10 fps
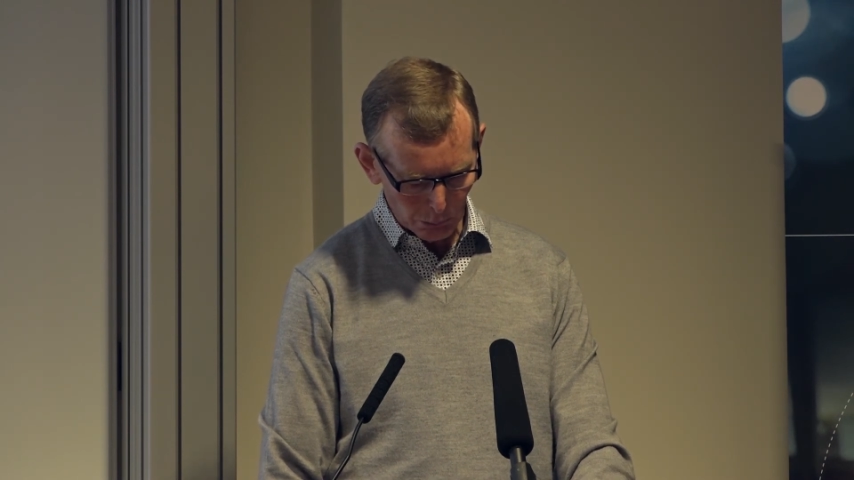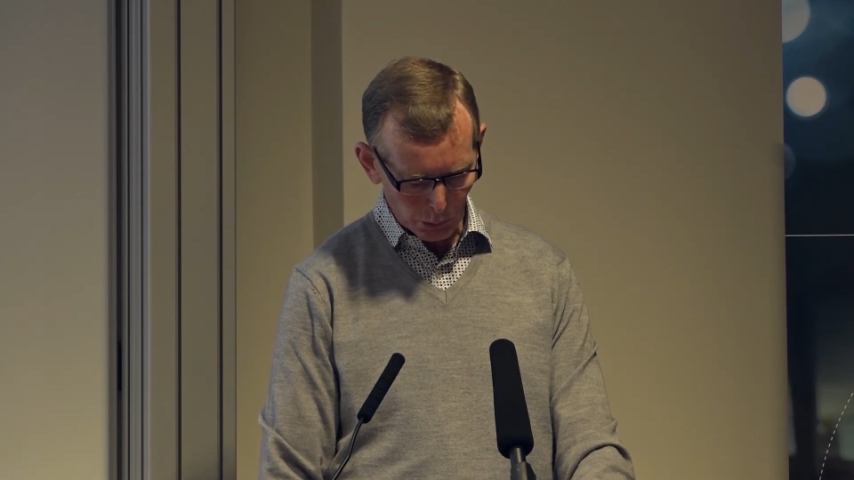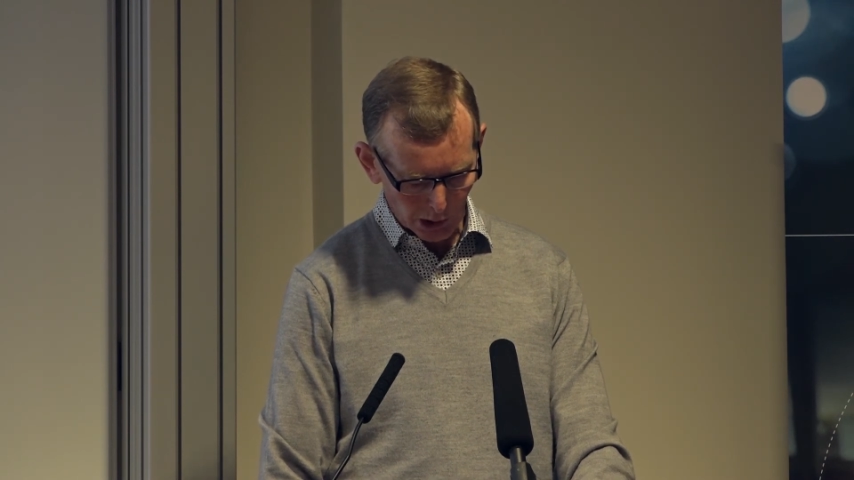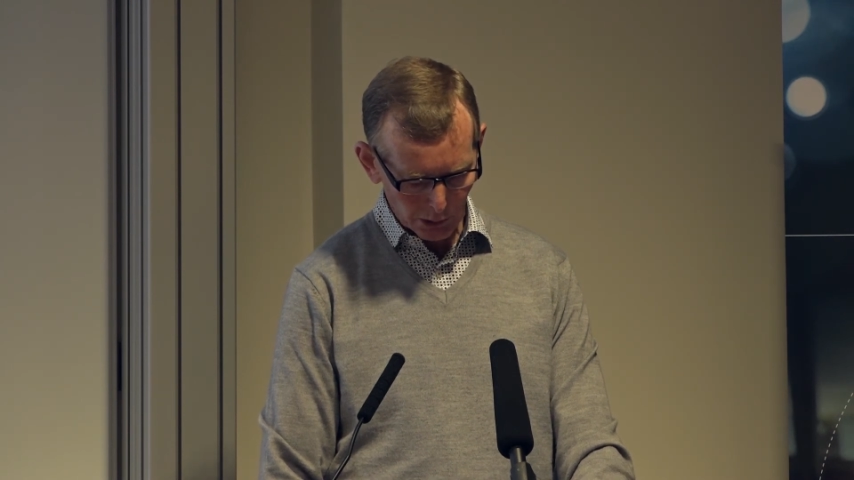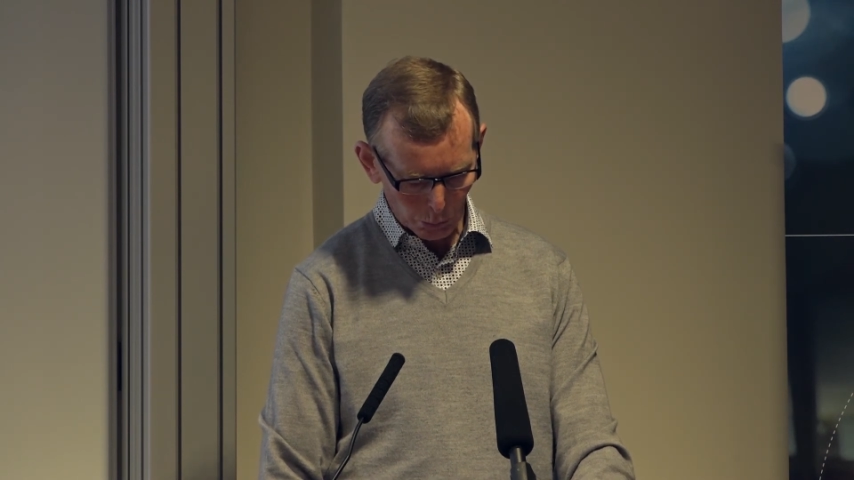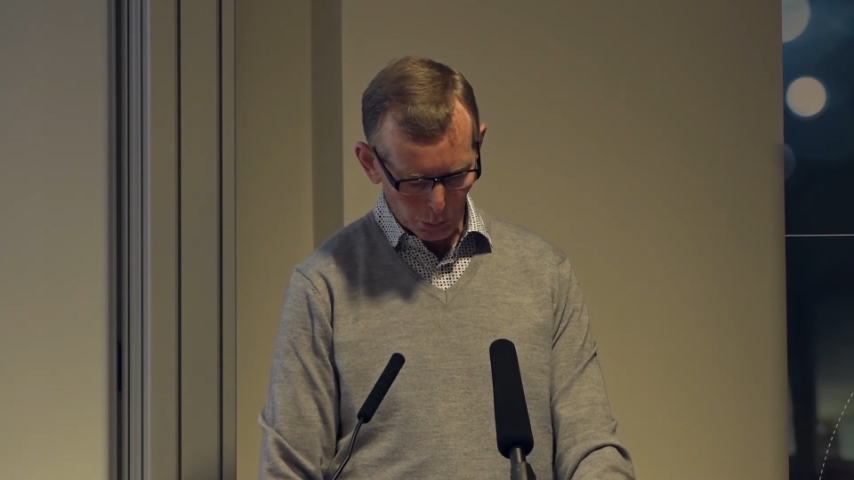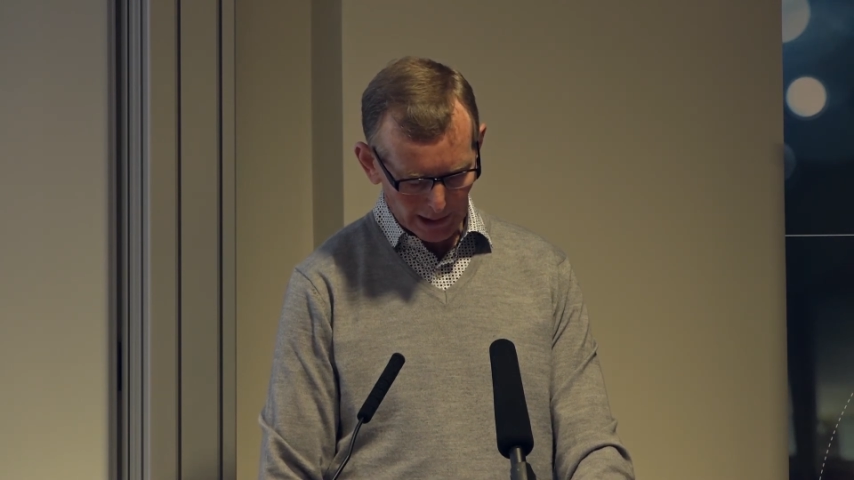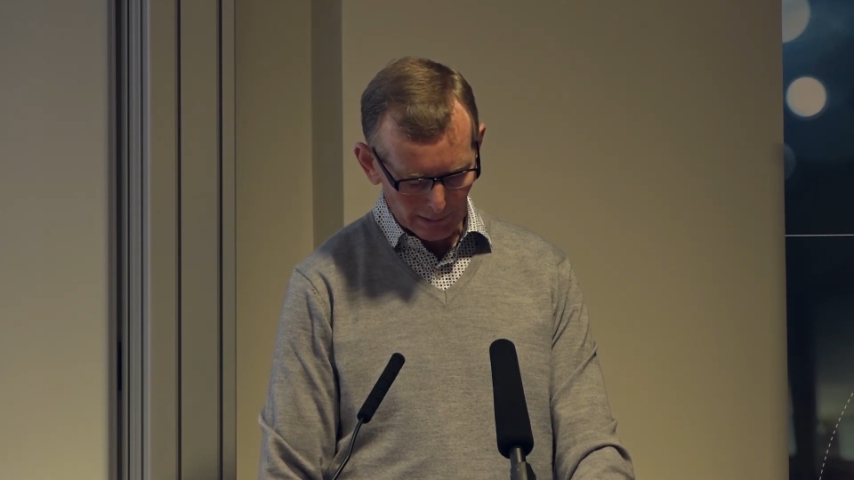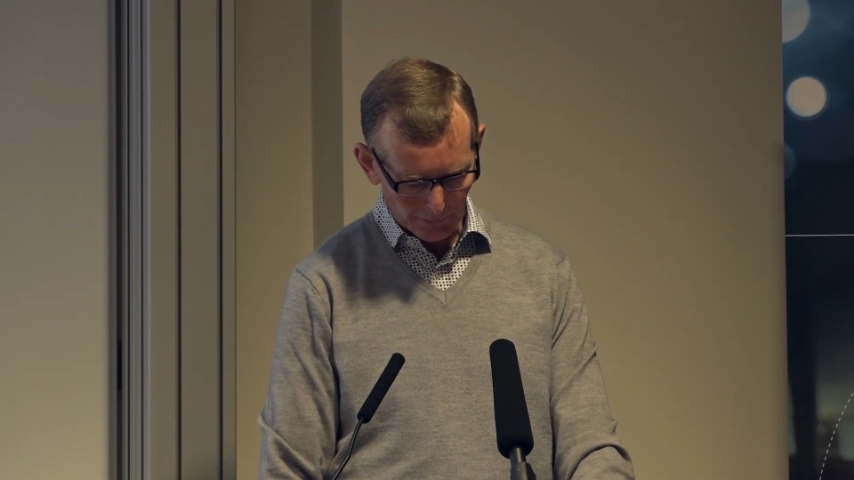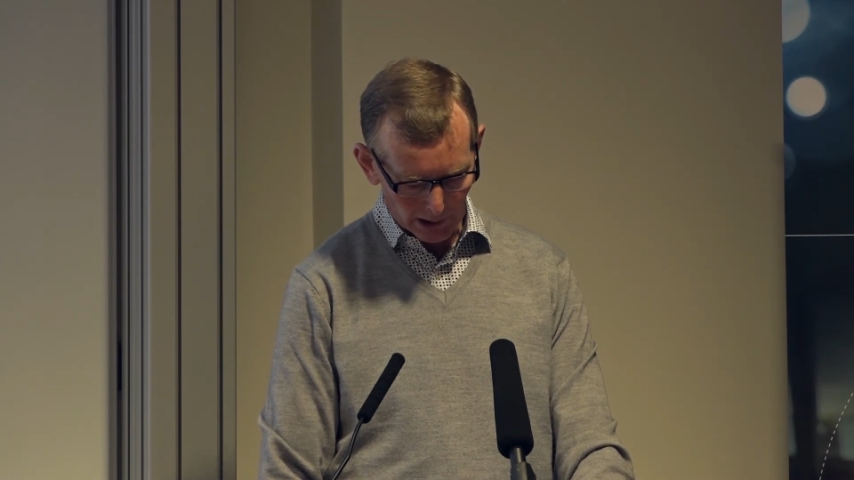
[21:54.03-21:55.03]
works
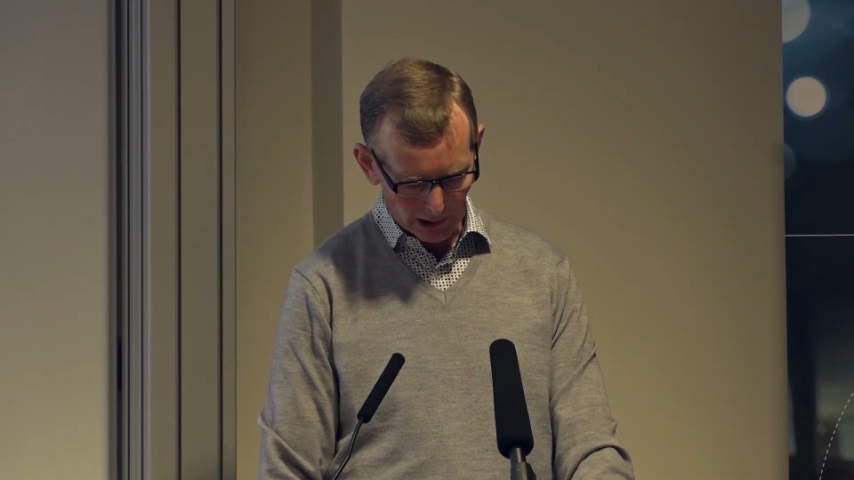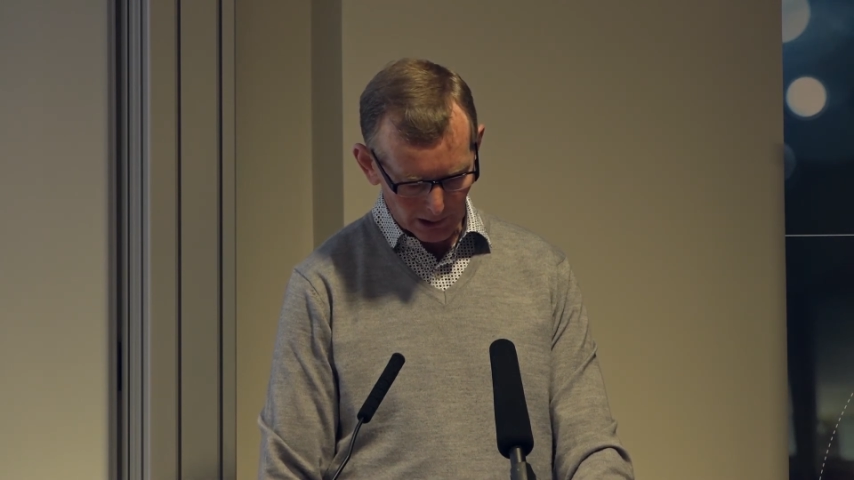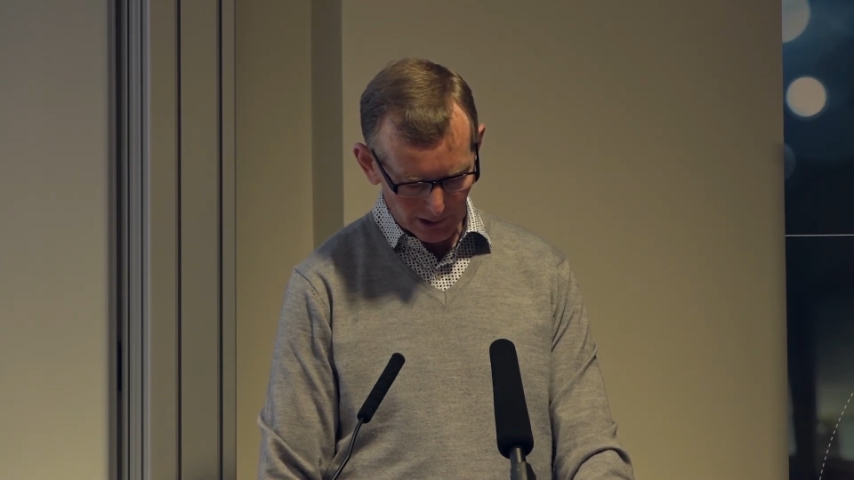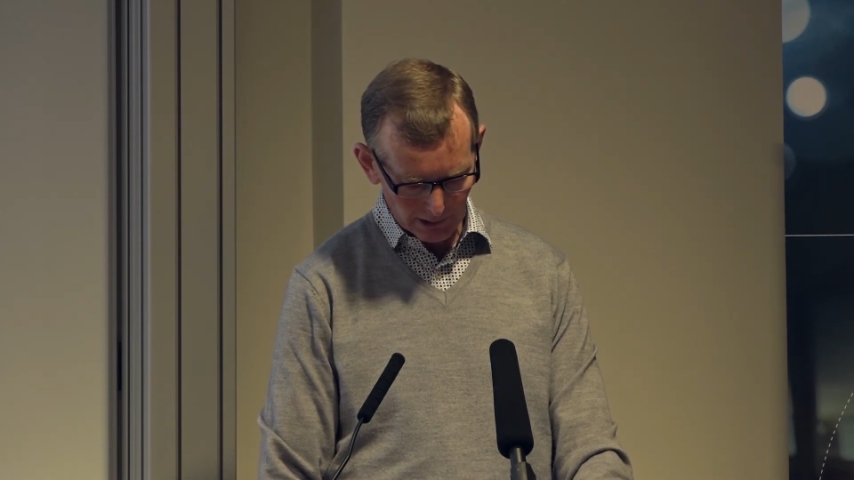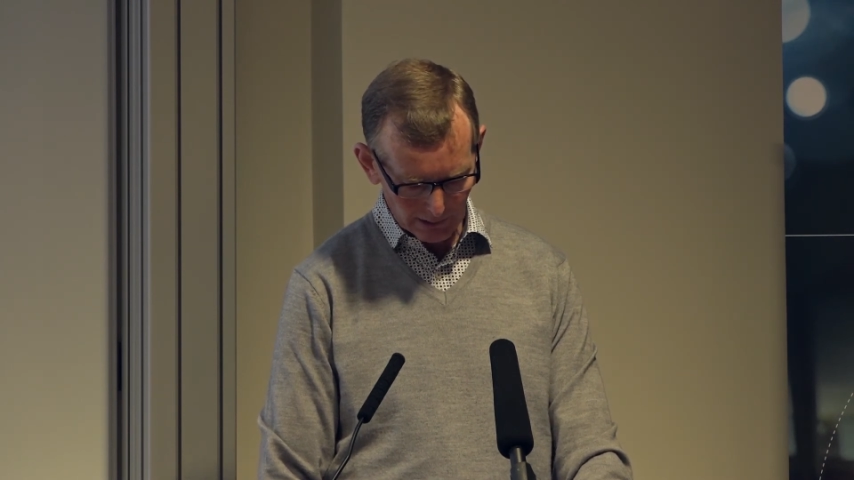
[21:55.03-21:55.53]
well for us.